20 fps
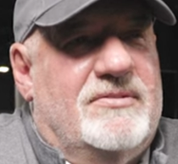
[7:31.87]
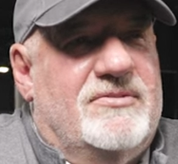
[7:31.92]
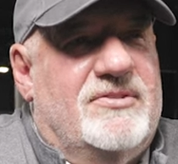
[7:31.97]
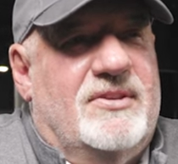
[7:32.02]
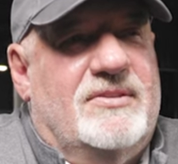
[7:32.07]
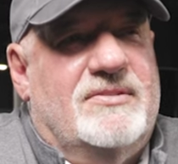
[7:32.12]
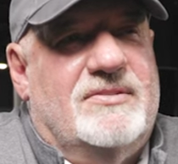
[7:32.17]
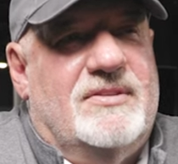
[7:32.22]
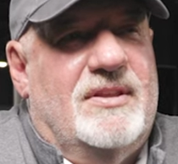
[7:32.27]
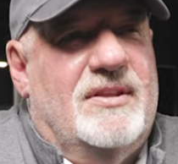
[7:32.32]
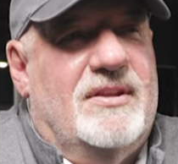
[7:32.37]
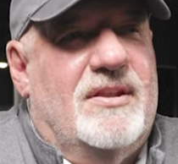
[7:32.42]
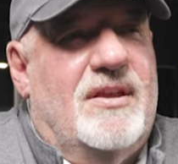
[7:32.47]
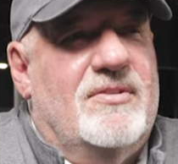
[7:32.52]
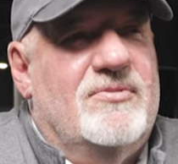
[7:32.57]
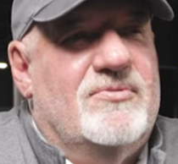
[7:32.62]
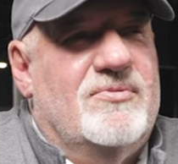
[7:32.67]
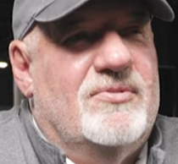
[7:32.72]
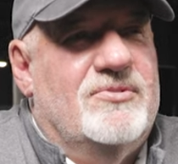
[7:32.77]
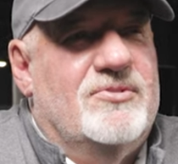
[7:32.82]

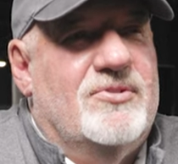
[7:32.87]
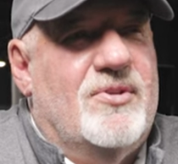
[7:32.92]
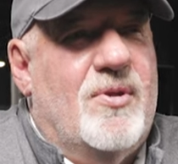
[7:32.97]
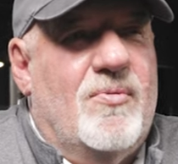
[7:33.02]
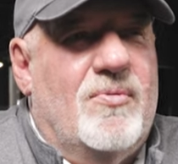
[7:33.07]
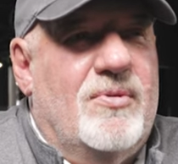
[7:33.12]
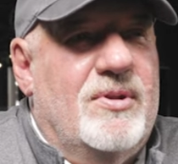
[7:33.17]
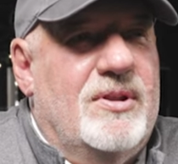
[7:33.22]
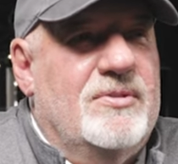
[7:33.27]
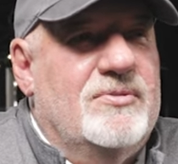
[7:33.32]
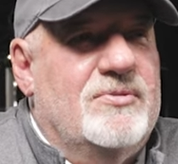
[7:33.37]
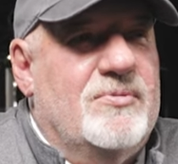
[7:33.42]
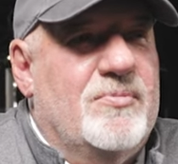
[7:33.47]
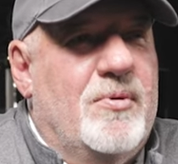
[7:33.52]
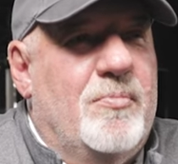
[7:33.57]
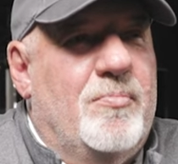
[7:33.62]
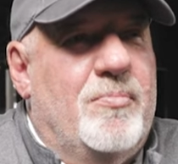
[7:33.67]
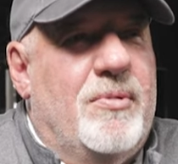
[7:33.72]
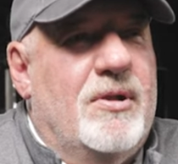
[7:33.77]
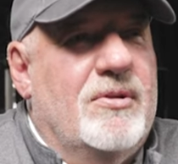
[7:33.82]
1600's going
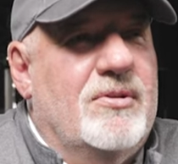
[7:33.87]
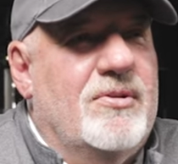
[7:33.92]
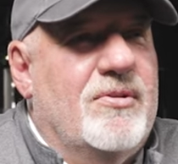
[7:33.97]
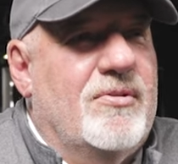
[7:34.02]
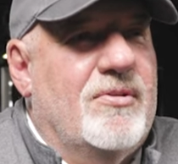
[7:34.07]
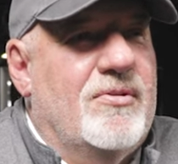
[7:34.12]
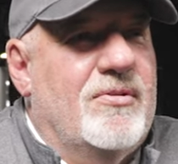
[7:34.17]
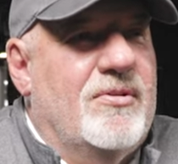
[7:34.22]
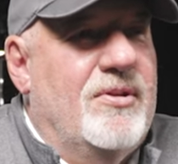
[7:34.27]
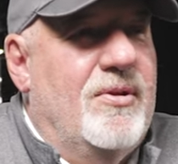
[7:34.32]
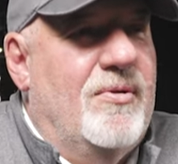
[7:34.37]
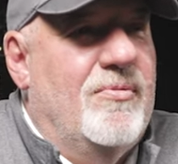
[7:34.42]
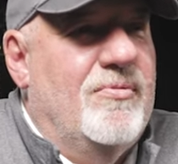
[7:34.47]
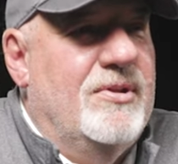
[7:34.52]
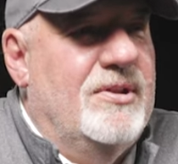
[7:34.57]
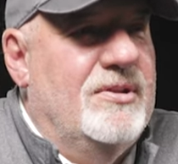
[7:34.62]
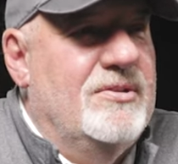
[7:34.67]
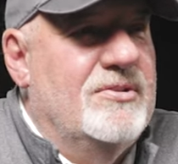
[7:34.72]
into a bunker, or going right.